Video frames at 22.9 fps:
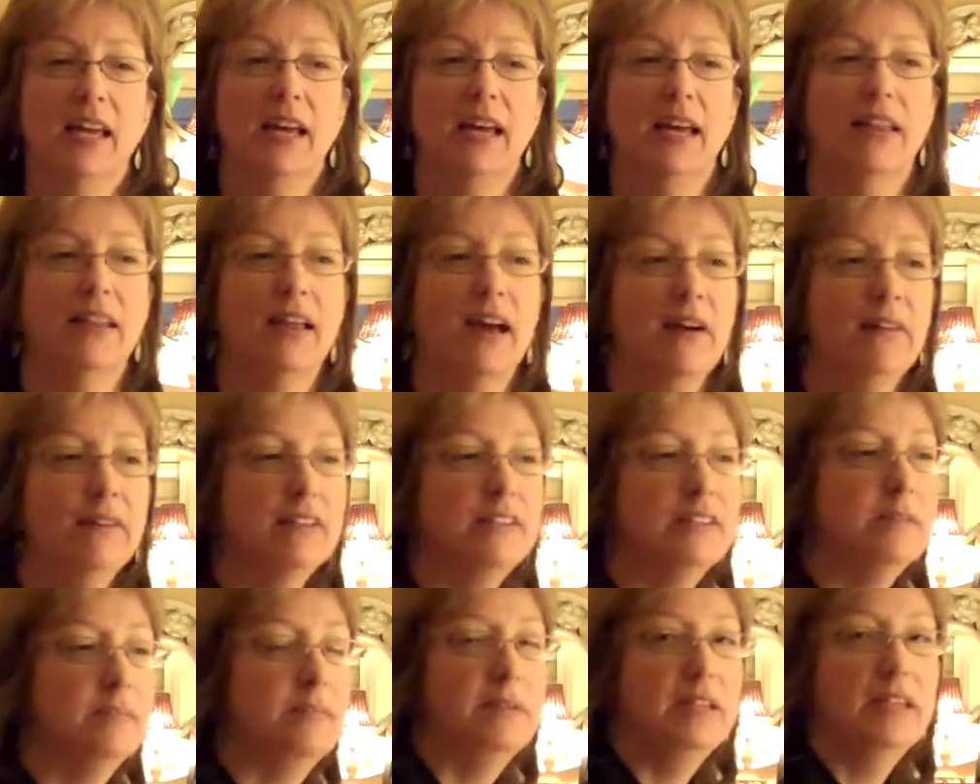allow it
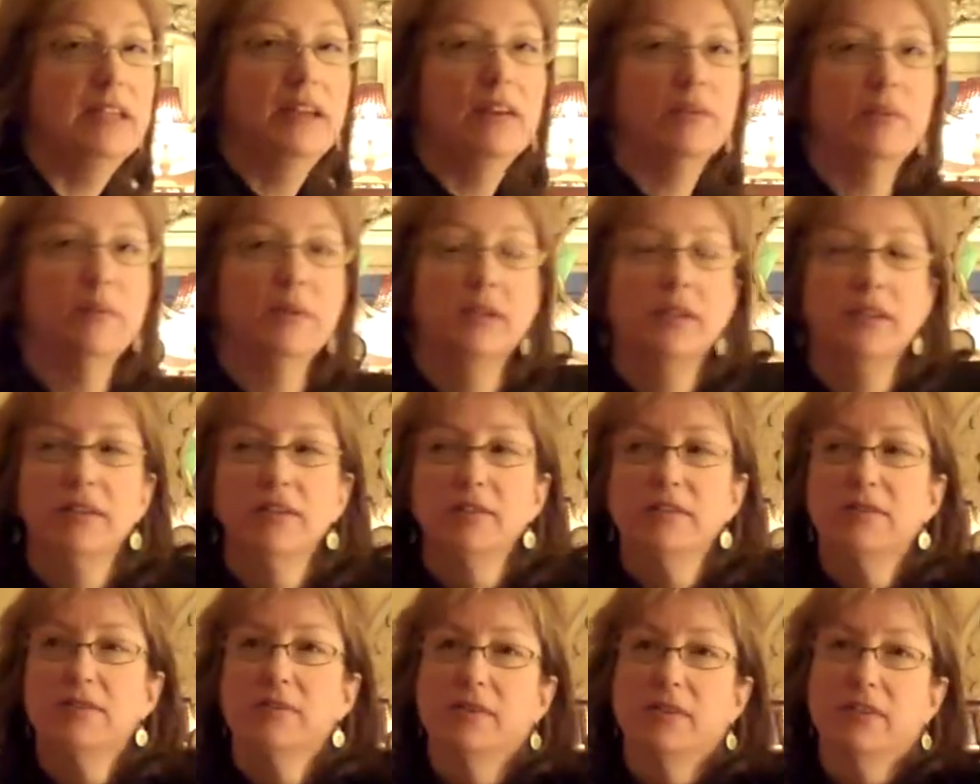to be a real
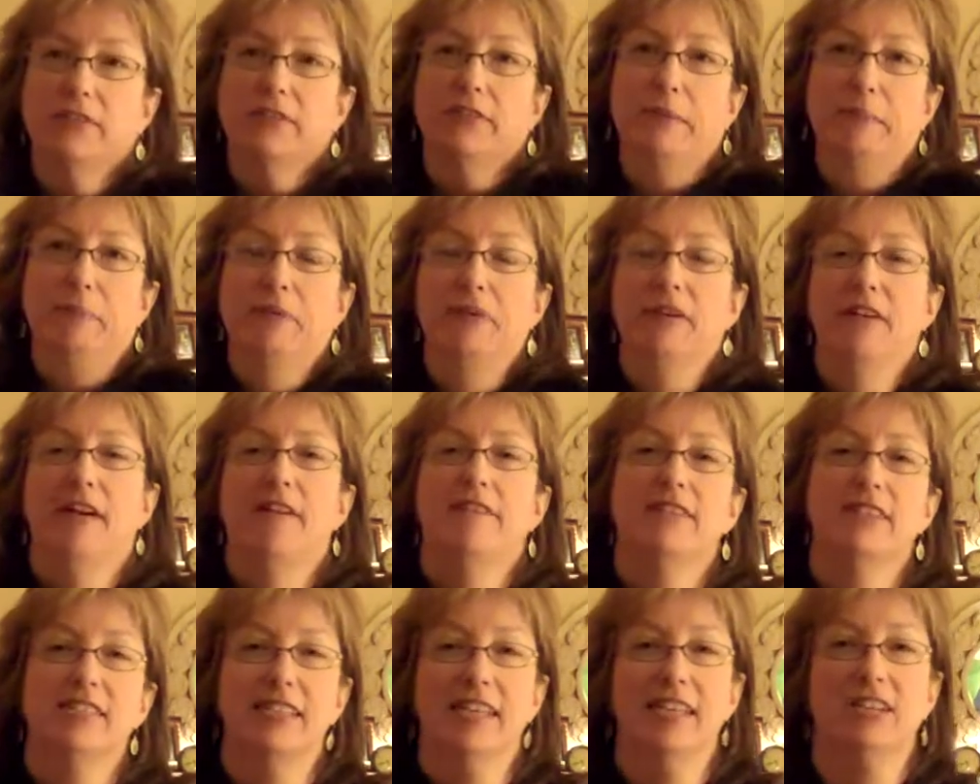sort of
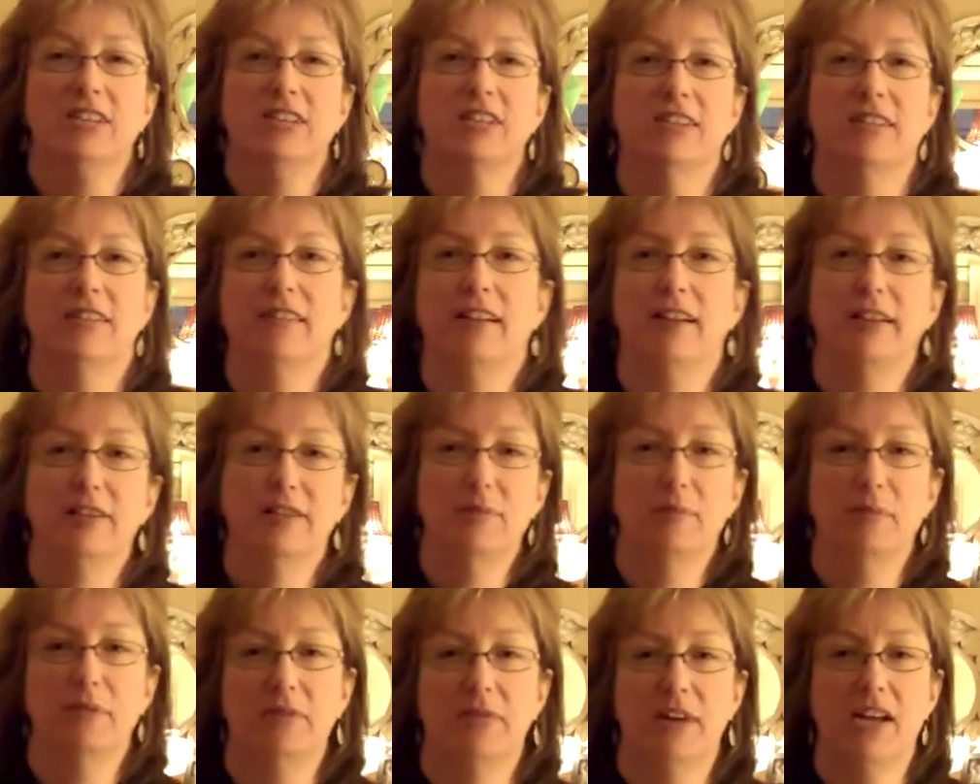improvisational
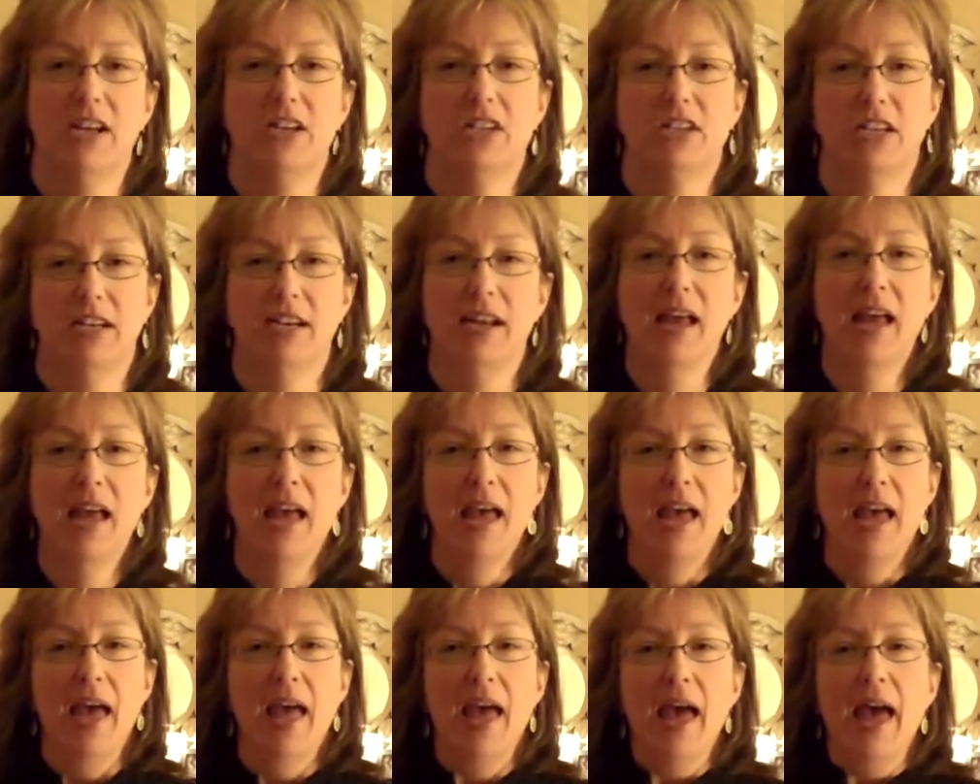exploration.
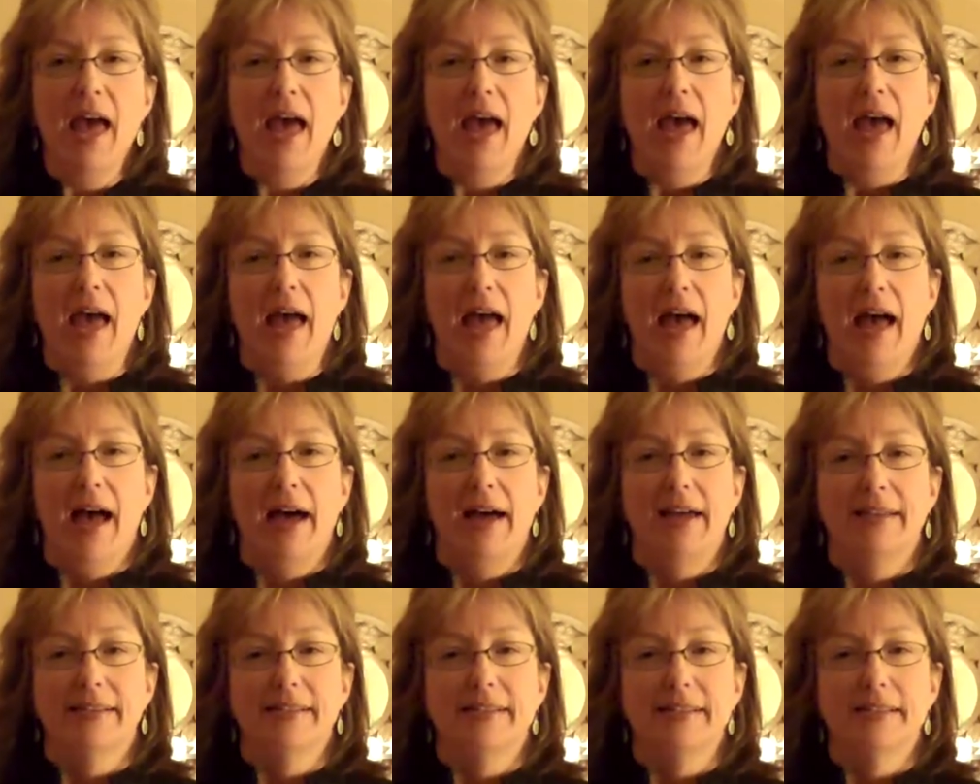
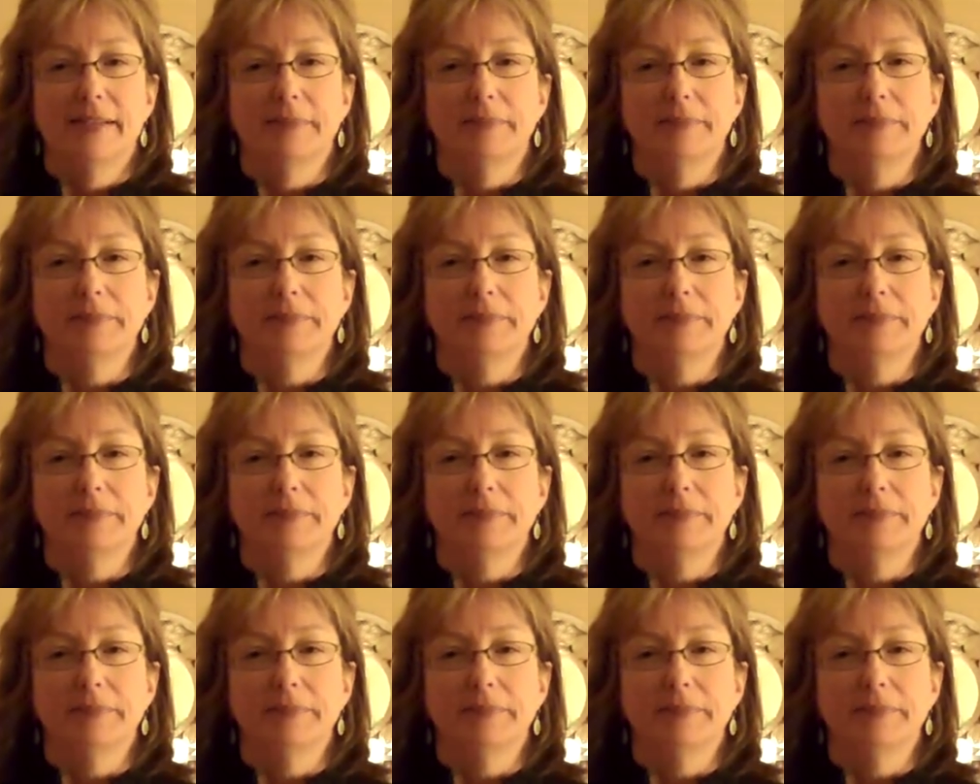And